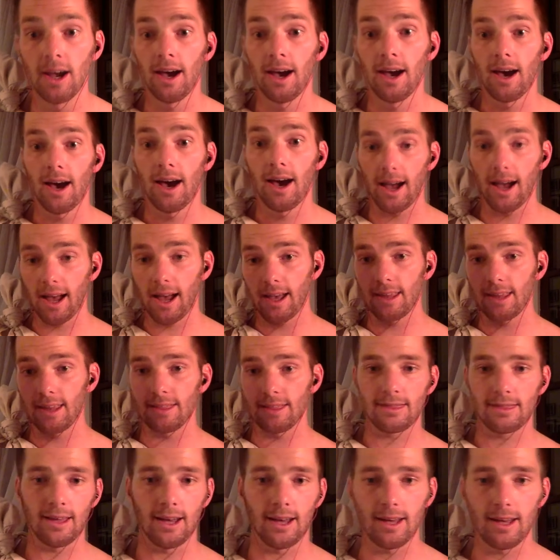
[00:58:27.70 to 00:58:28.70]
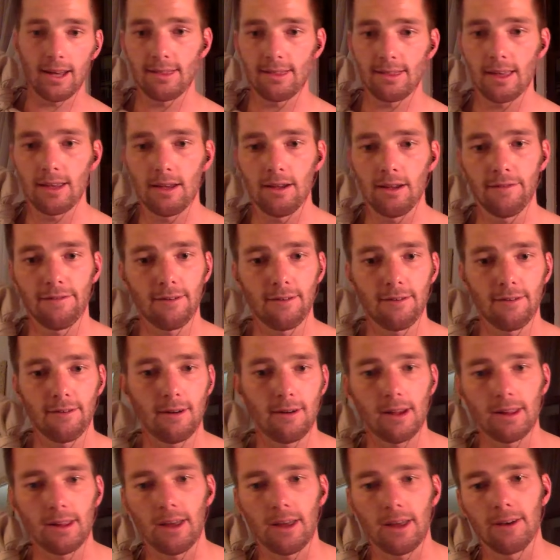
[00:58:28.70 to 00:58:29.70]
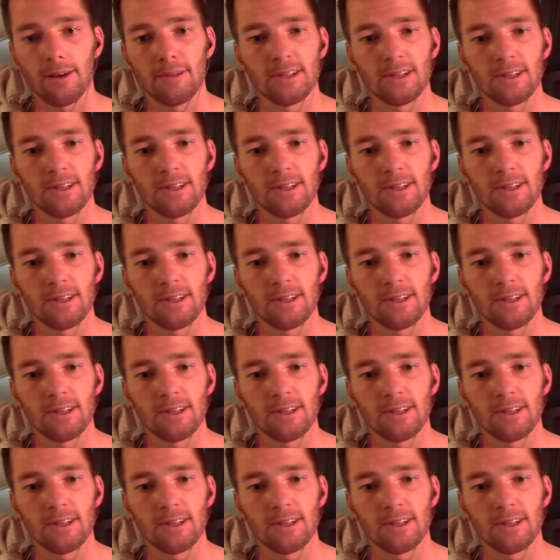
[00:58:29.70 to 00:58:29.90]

Hi. Thank you for allowing me